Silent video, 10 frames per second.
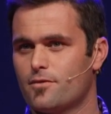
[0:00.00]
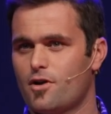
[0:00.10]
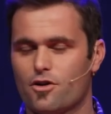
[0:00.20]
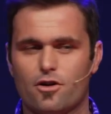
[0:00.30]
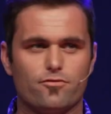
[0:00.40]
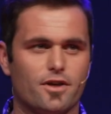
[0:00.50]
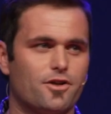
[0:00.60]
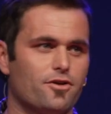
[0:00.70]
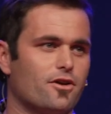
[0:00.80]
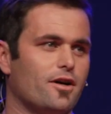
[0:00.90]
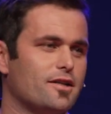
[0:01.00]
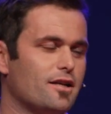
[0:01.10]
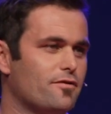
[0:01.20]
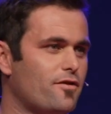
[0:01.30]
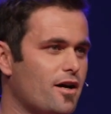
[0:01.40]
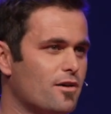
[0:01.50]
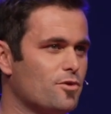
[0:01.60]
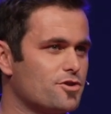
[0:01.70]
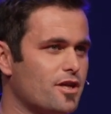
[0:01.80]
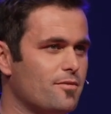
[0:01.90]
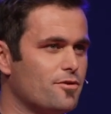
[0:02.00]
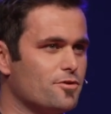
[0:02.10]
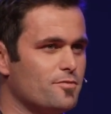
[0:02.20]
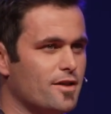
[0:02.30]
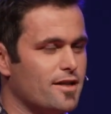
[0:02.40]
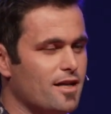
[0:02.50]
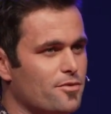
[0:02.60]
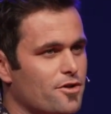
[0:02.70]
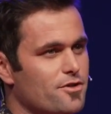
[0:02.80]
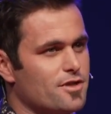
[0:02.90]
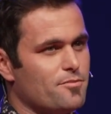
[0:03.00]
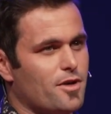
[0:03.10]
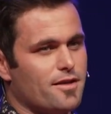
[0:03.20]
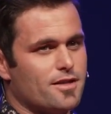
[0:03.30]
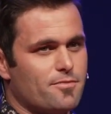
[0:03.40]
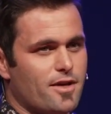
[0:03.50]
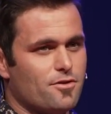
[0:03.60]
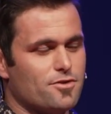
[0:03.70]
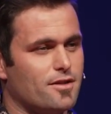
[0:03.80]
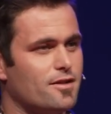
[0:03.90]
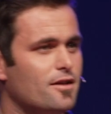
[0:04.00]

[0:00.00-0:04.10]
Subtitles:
I got really good at identifying which chemicals my dad were using by their smells, and